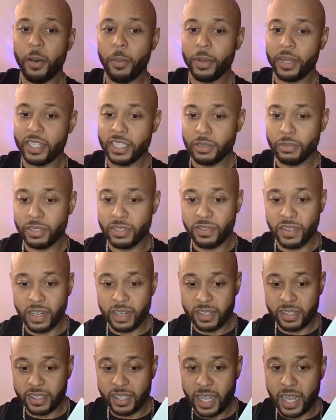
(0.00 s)
because it was
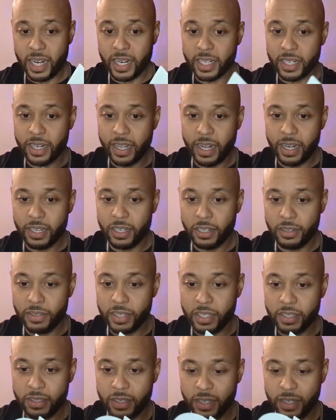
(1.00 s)
very solid. I love it.